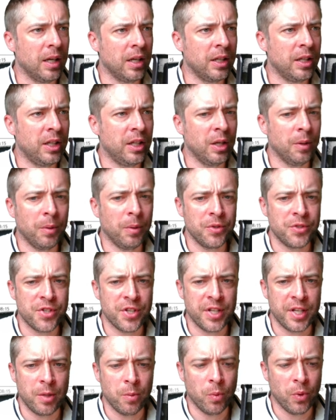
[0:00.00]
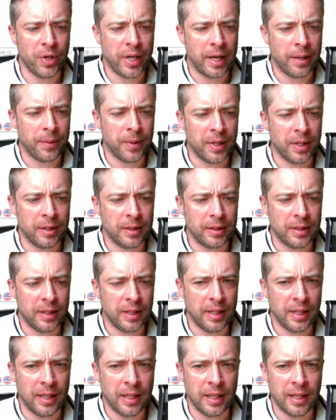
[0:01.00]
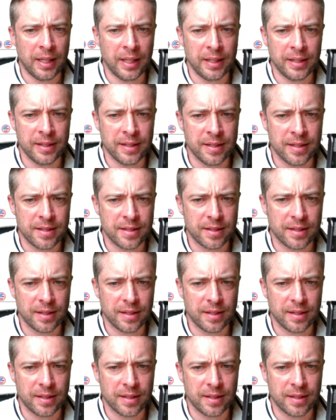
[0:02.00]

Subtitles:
go on to the 1 hour and